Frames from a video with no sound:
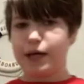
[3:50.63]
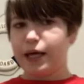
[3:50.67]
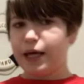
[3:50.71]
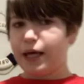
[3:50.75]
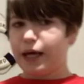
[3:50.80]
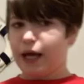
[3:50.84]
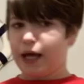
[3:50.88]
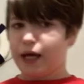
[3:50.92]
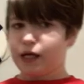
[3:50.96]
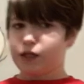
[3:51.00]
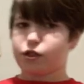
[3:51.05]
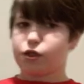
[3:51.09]

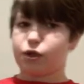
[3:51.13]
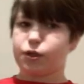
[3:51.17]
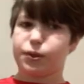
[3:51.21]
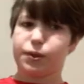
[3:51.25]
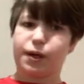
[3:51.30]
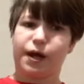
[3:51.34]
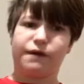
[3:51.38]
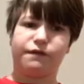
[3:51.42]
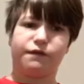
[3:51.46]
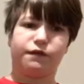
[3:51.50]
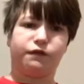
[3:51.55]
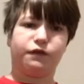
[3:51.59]
and Toto, I
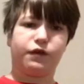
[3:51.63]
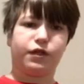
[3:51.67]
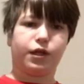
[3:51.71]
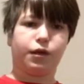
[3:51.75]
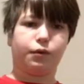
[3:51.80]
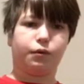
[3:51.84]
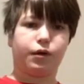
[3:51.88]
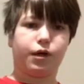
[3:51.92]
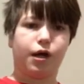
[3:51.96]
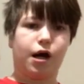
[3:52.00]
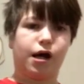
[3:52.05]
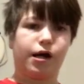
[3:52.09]
have a feeling
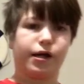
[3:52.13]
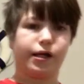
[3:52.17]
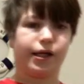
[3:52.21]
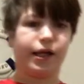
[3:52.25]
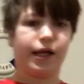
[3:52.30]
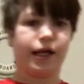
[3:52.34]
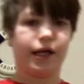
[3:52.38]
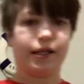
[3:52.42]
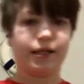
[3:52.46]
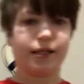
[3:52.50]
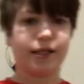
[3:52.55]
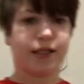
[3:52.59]
we're not in
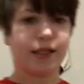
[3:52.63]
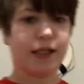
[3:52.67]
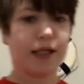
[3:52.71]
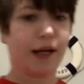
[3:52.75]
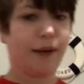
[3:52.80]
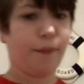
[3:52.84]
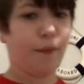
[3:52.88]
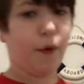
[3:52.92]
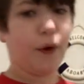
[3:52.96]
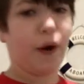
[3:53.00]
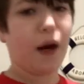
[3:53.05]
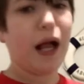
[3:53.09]
Kansas
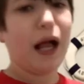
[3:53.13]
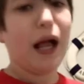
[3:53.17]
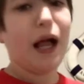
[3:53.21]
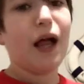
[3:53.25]
anymore.